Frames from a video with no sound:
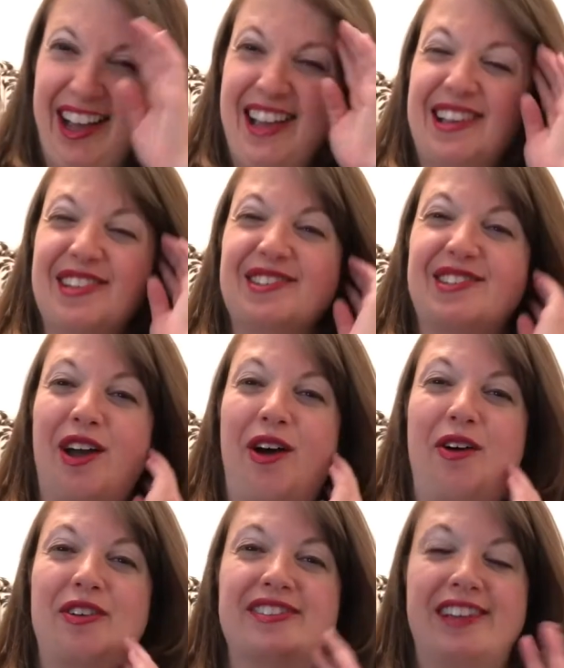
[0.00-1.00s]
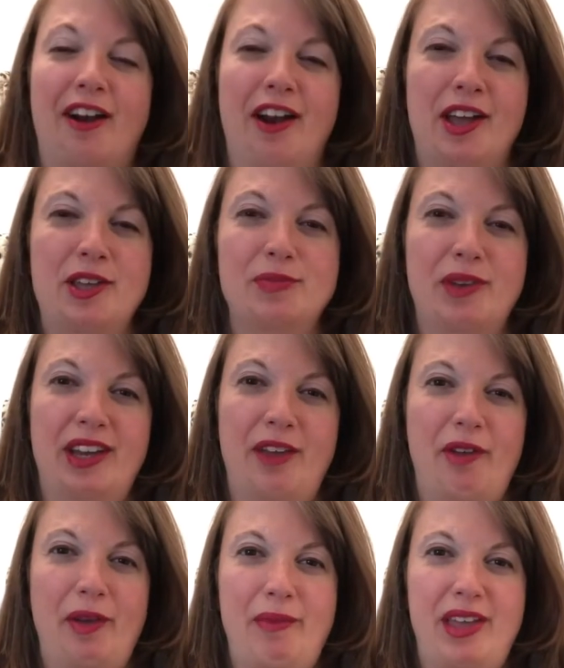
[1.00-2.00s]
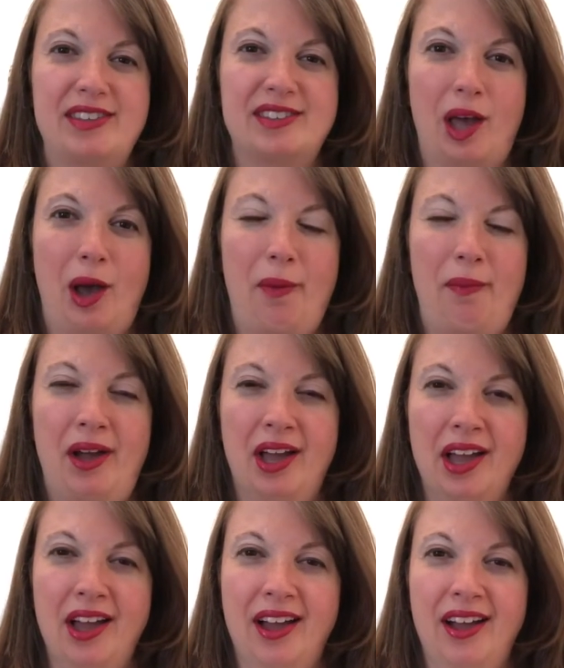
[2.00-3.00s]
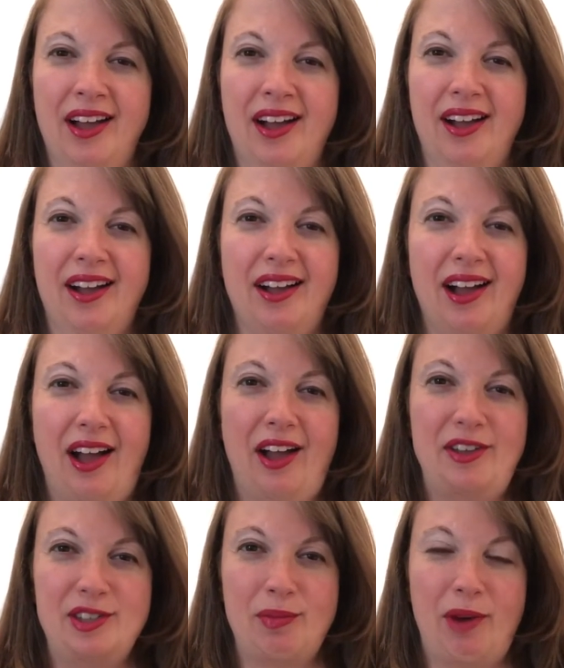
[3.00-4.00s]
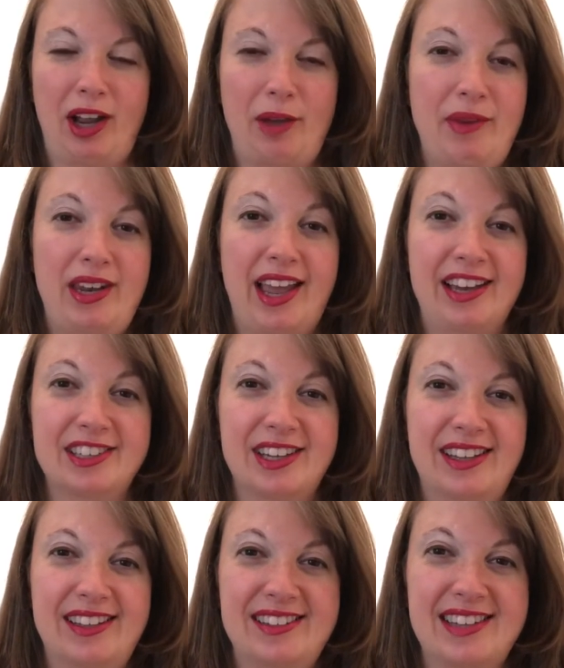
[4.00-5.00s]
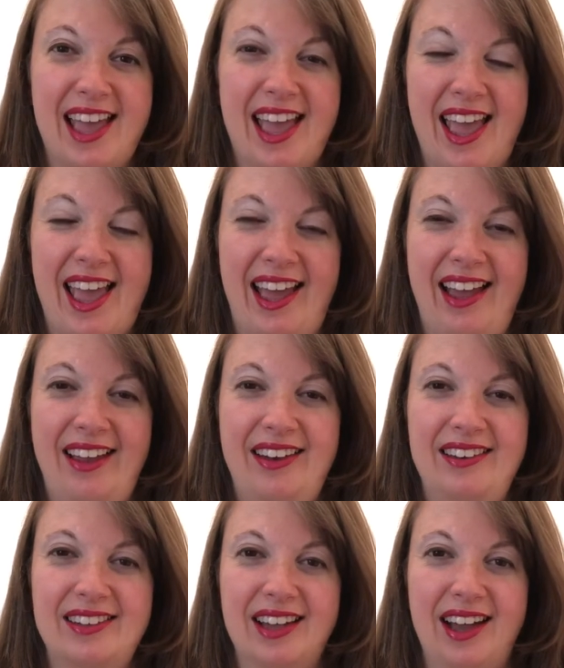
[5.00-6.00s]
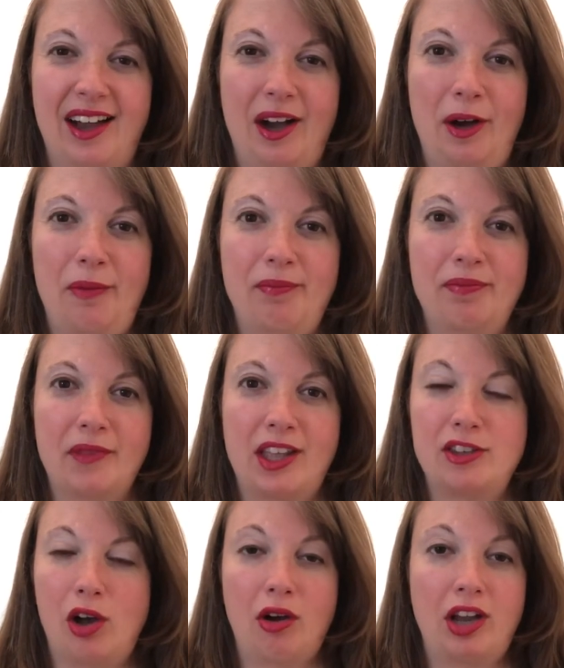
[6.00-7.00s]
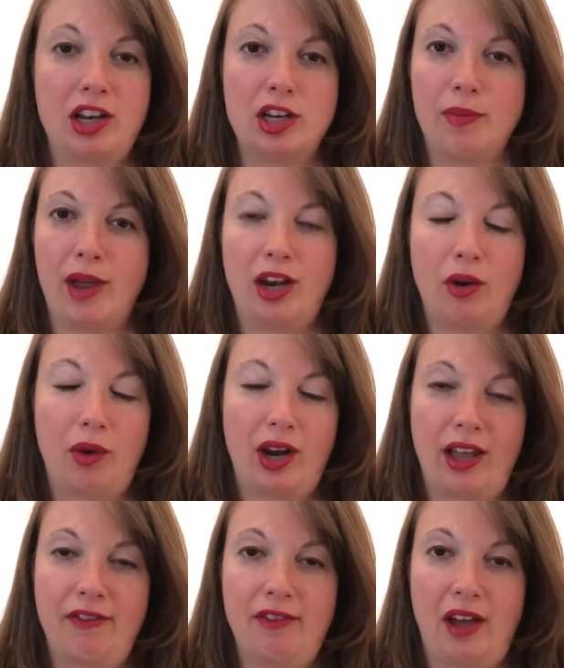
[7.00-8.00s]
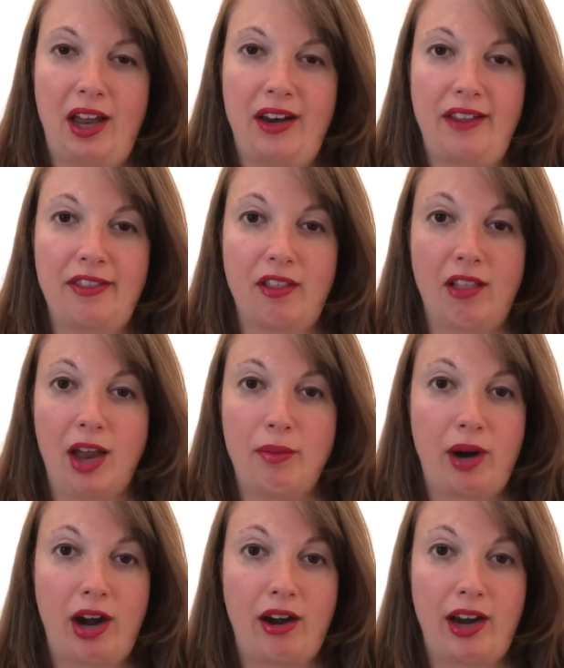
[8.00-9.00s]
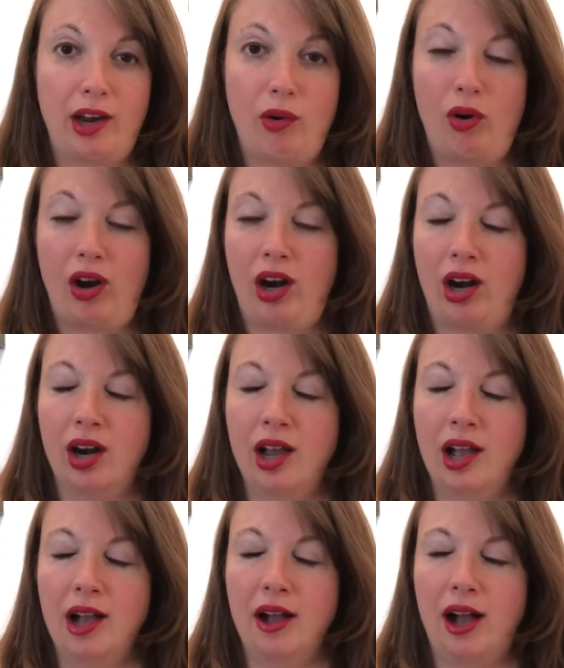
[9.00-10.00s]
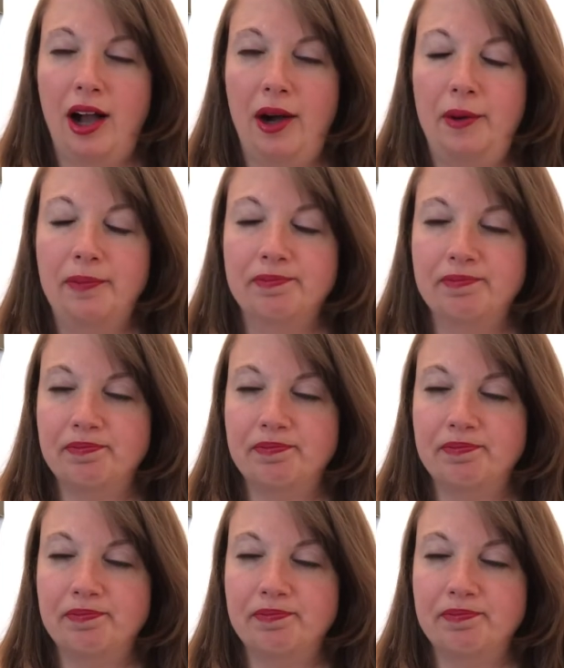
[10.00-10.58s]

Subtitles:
So Sarah has been giving me some recommendations, and it's all going to depend on what I can find at the library or on